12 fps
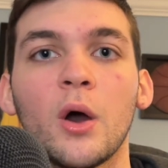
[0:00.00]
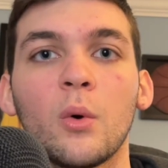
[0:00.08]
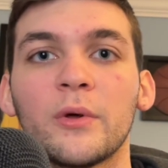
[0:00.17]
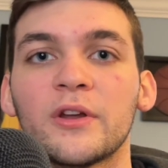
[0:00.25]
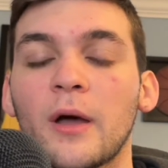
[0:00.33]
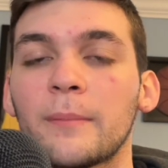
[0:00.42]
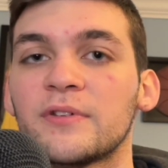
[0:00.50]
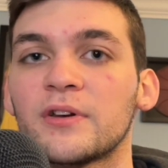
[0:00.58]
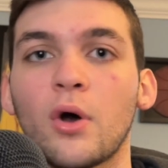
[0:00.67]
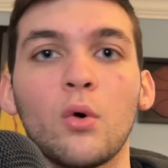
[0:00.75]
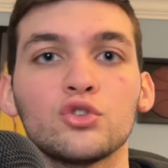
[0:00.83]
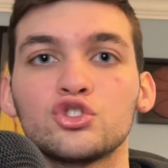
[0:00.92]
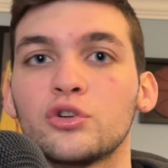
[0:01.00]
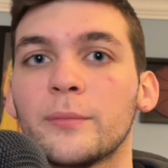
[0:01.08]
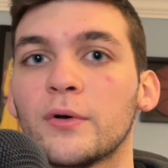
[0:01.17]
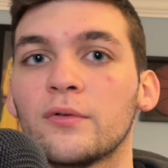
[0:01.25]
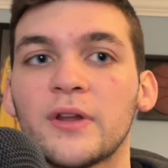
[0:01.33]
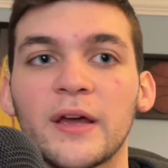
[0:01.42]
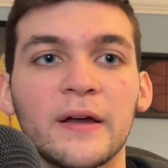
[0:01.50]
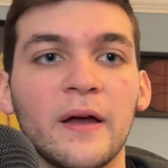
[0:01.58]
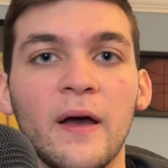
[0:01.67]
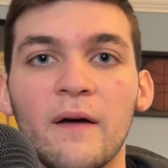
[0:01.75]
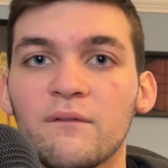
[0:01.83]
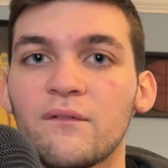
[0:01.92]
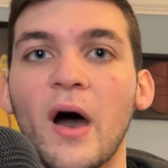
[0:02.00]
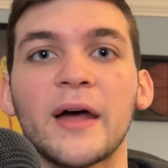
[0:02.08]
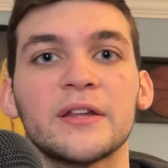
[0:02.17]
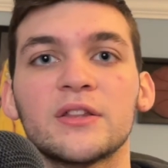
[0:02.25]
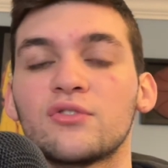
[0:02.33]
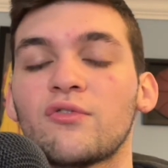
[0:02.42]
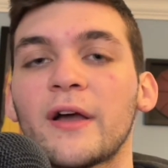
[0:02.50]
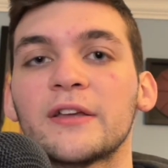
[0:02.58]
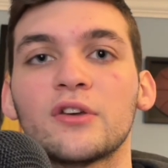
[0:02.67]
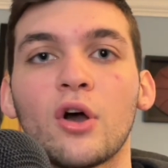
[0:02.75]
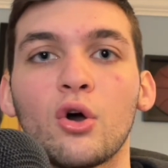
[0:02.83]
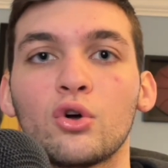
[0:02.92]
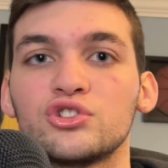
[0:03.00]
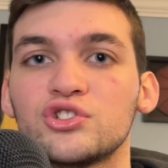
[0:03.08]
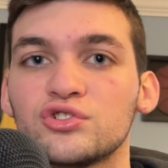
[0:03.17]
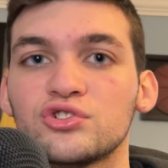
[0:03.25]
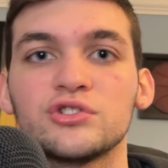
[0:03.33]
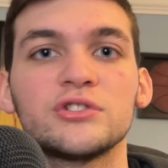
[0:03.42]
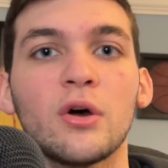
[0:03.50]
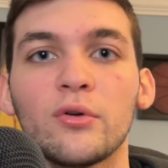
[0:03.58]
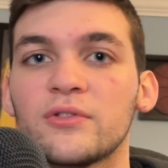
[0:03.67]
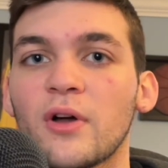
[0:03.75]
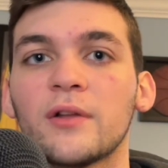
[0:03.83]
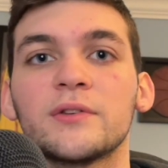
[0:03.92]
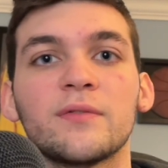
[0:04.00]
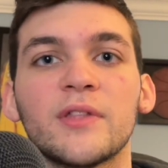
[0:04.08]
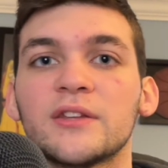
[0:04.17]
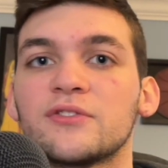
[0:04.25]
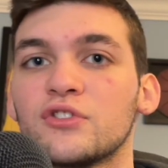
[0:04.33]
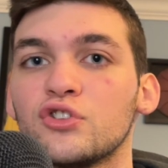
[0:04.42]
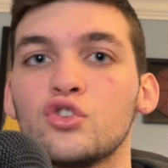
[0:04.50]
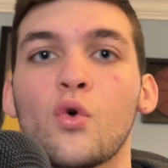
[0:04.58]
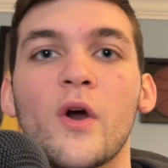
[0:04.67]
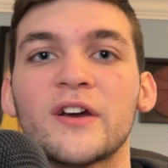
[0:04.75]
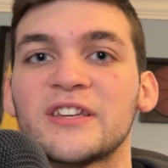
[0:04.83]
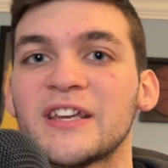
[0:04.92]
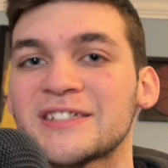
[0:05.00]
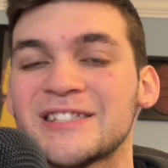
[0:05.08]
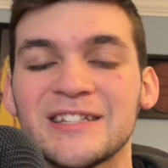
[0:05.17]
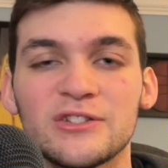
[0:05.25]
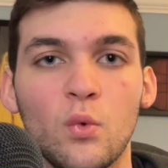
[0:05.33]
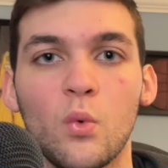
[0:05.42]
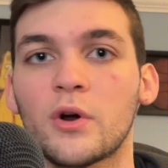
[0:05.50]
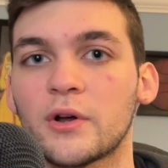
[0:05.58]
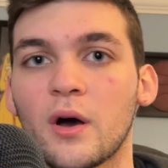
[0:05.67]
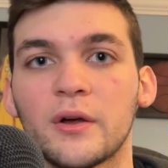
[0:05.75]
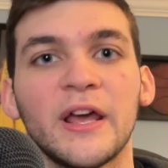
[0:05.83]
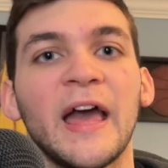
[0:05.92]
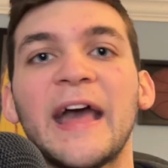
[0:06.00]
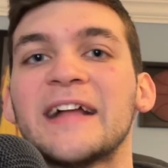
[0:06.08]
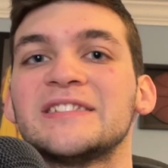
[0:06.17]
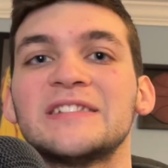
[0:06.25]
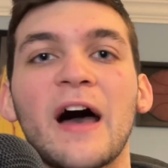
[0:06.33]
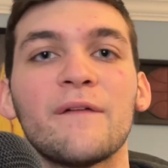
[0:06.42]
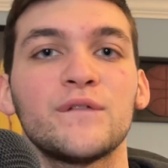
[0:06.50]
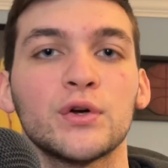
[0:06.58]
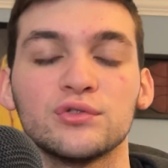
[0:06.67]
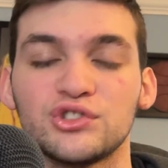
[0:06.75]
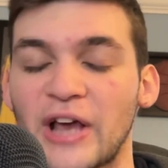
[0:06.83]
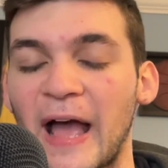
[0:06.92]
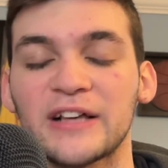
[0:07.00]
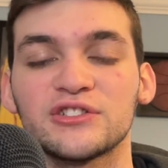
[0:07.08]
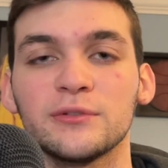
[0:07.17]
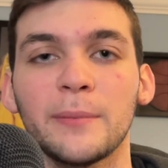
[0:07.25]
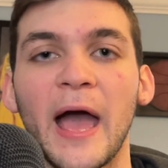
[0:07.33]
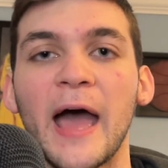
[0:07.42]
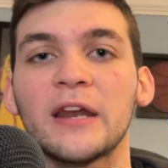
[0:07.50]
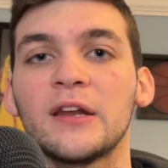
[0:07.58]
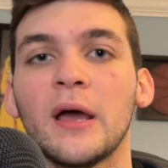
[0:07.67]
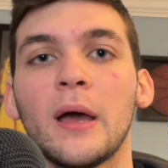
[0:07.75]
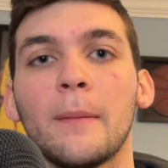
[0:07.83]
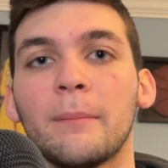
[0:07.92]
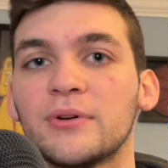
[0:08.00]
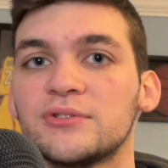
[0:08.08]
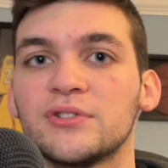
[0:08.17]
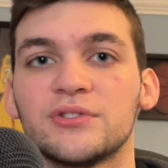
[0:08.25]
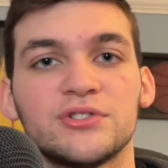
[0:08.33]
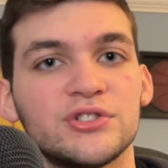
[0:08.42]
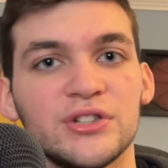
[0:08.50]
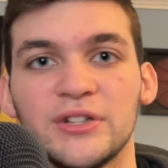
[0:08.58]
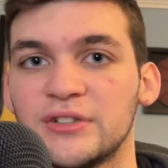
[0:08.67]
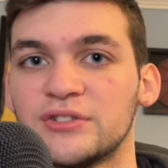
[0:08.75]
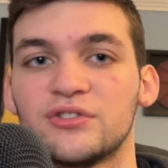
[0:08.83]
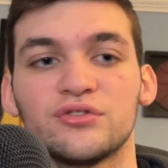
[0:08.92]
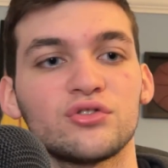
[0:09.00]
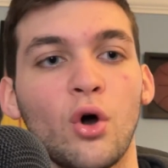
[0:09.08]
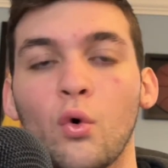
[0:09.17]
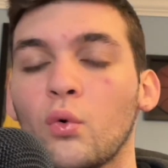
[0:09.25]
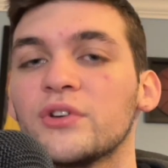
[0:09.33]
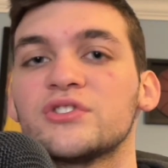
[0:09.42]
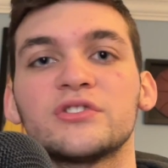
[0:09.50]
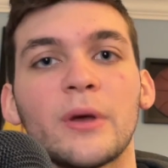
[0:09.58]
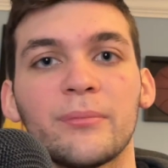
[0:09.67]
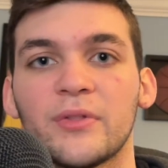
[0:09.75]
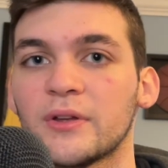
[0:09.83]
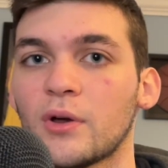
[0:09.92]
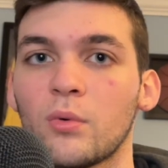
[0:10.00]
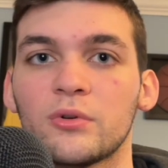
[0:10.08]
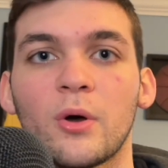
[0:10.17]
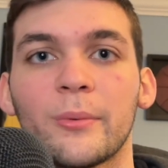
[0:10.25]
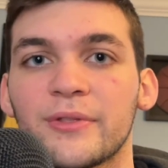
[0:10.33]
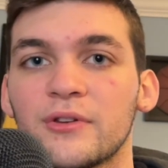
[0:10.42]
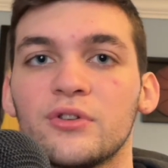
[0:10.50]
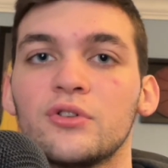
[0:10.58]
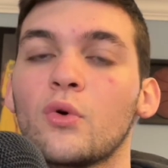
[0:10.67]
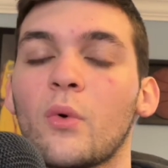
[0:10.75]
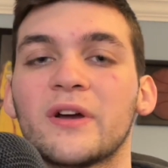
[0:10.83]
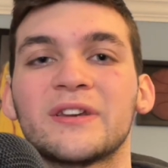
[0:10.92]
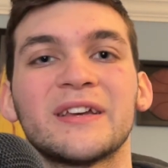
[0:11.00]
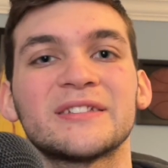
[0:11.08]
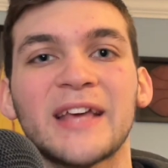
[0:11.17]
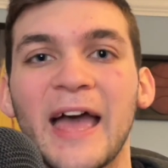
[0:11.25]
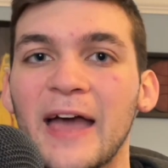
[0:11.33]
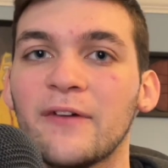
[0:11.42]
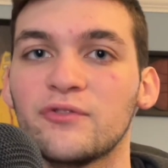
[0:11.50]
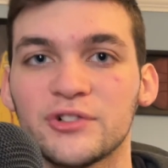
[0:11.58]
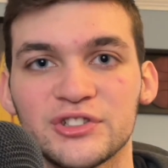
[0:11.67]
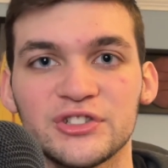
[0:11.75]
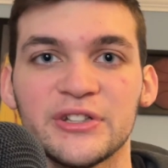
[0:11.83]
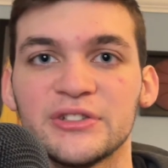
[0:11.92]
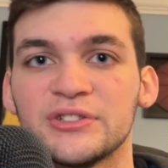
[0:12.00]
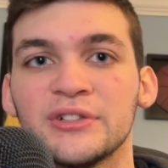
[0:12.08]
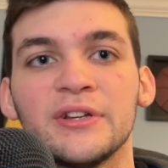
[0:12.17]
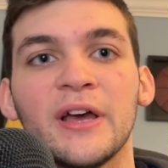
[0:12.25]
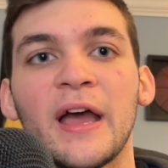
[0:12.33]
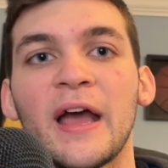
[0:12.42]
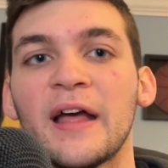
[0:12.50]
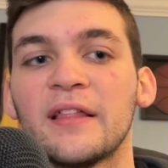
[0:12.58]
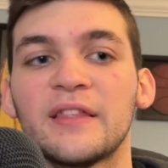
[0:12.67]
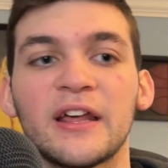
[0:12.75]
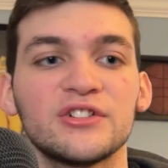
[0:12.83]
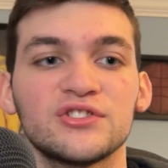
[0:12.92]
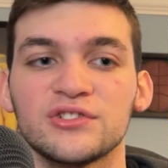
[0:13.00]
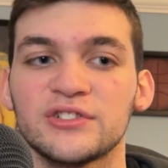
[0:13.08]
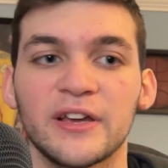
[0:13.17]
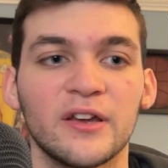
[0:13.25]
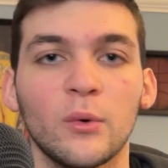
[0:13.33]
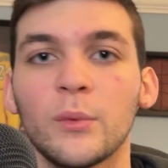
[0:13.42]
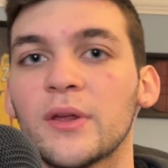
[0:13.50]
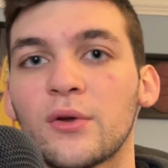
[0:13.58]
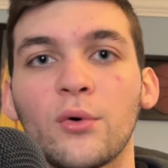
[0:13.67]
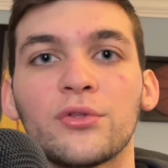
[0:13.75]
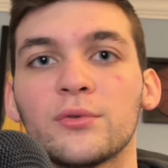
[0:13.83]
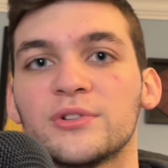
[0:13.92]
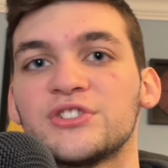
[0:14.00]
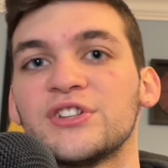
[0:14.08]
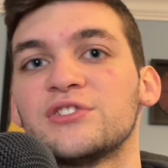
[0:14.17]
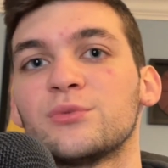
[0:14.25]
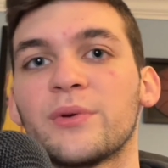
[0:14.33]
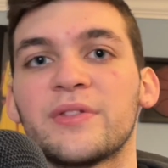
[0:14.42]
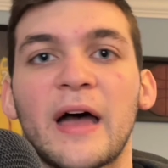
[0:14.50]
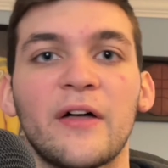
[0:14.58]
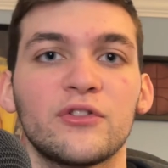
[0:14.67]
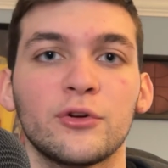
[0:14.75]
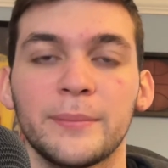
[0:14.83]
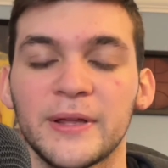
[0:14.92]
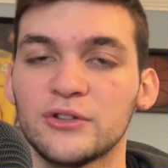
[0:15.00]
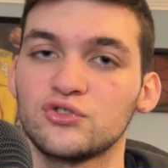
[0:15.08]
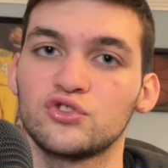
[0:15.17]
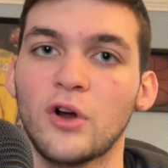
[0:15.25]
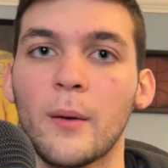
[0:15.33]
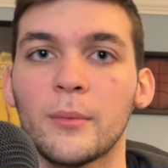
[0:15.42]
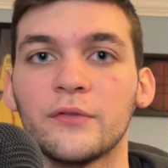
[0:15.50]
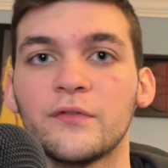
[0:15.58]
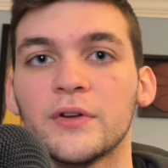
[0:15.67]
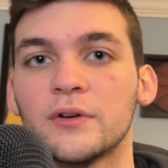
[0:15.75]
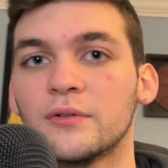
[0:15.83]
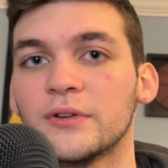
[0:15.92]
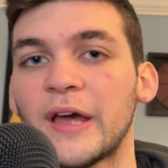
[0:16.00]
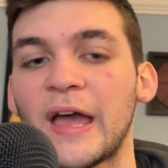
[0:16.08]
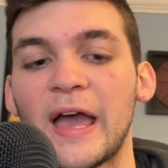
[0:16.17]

when it comes to culture building, finding the right coach. There's still tons of things the New York Knicks need to work on. It's not Phil Jackson bad, but just, geez, there's always something going on with the New York Knicks every season that it's just like, can we go through a season without there being drama filled?